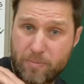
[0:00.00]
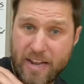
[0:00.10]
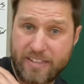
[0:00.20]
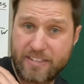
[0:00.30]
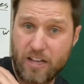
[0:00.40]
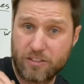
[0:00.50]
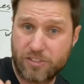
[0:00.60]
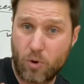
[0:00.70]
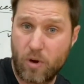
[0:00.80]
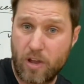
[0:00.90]
my
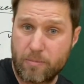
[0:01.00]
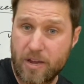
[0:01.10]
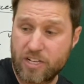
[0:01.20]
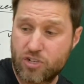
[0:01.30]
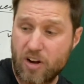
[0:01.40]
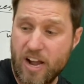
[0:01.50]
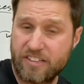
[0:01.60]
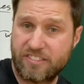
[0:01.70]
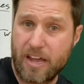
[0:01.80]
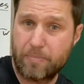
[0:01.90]
deltoid, my
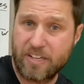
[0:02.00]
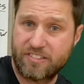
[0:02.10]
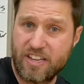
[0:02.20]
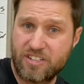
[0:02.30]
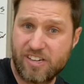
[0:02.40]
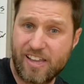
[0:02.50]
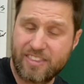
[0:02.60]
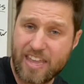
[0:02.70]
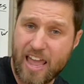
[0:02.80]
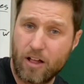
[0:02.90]
tricep extension
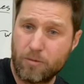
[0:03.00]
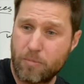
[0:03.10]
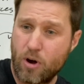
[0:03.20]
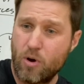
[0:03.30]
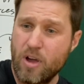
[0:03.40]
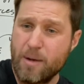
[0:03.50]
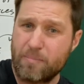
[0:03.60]
at the elbow,